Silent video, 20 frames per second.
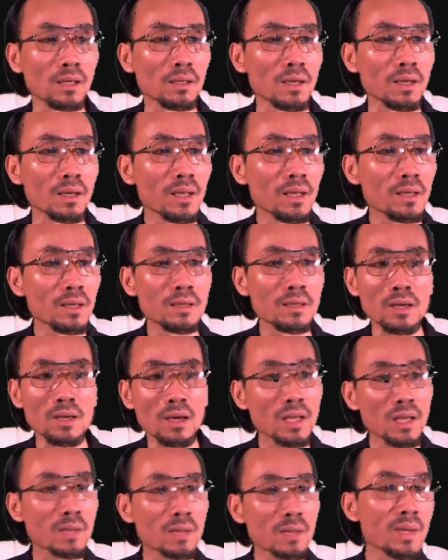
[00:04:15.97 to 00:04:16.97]
the hidden
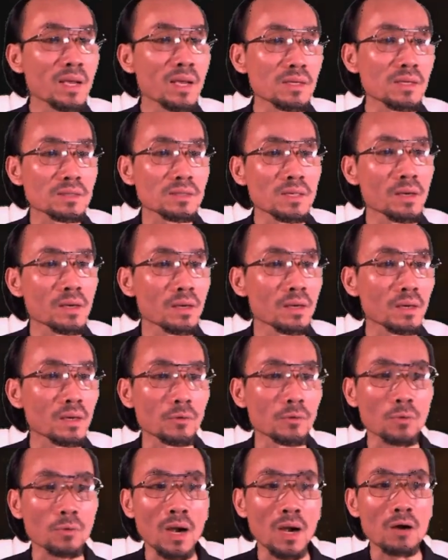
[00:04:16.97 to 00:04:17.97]
dirty beings here
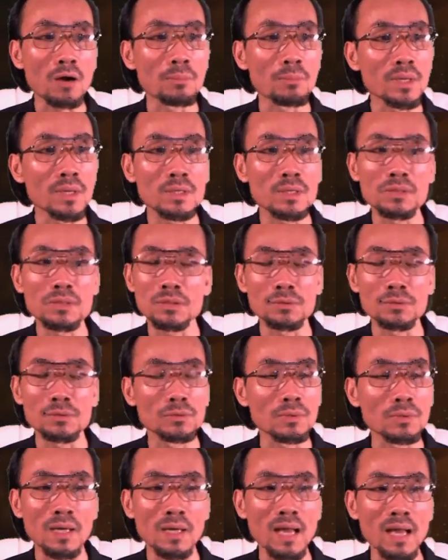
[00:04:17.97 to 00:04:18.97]
around me
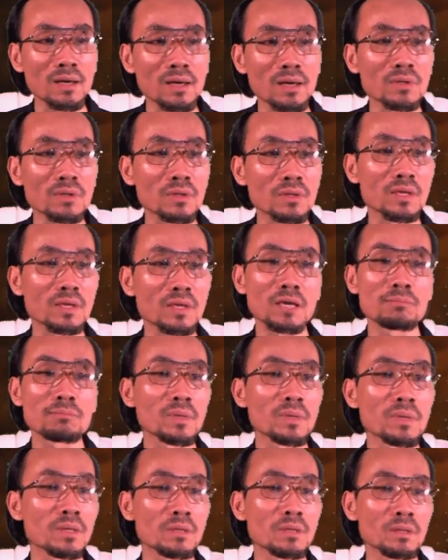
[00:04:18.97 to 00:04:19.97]
to kind of give
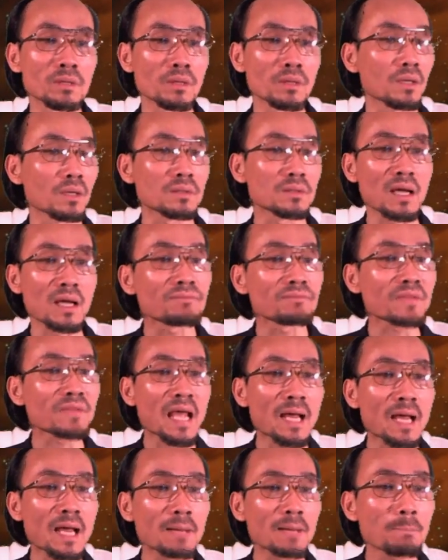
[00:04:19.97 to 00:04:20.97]
me a tough
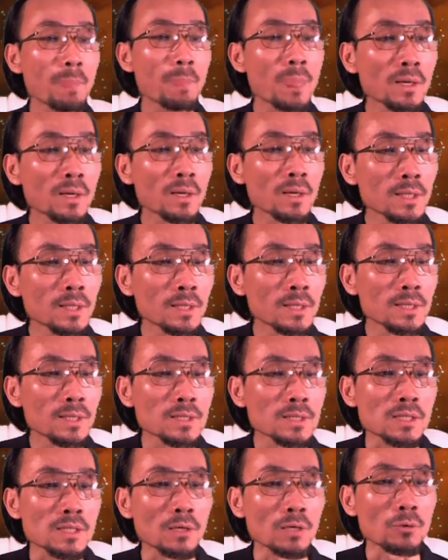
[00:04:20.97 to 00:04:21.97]
time.
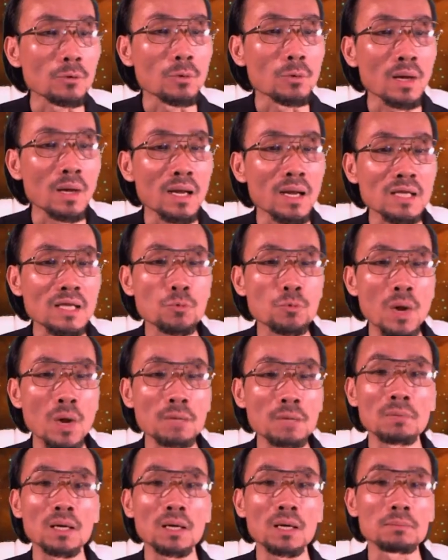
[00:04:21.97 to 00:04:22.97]
So let's
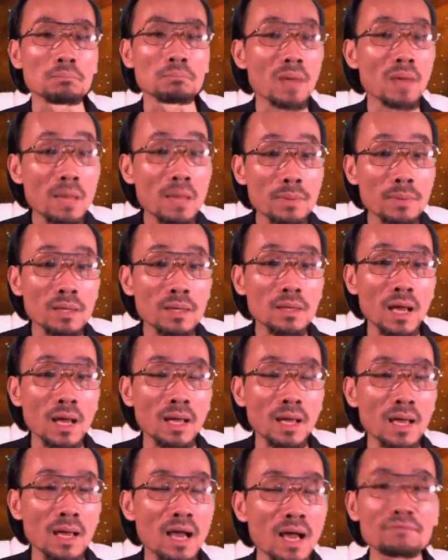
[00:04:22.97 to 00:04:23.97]
wait, but maybe
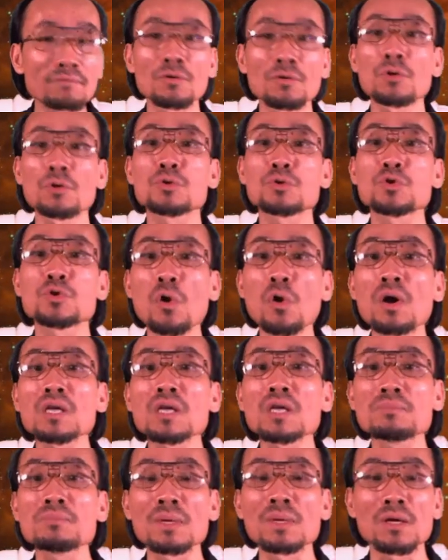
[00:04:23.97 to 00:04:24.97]
I have no
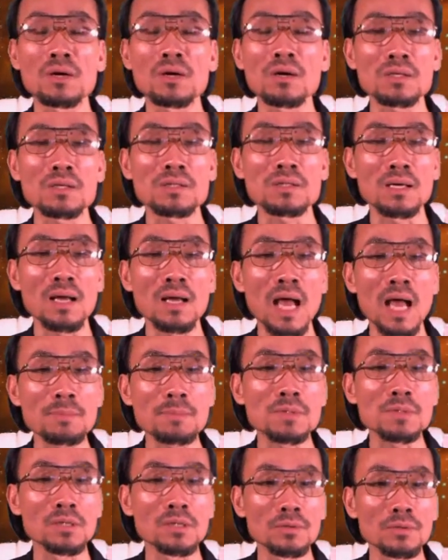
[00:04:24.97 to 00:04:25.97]
choice because
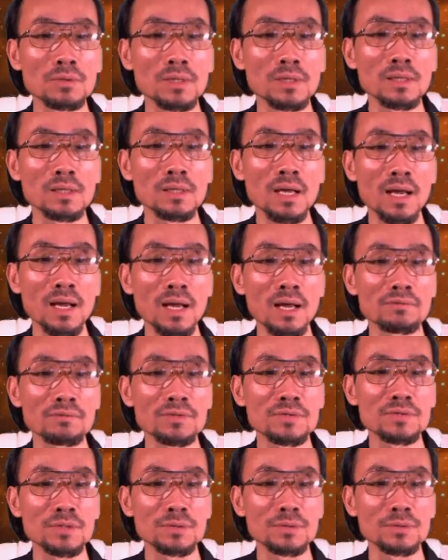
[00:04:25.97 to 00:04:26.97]
absolutely I
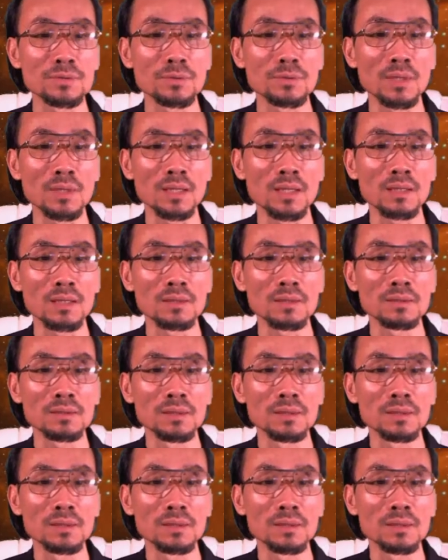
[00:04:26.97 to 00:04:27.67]
have to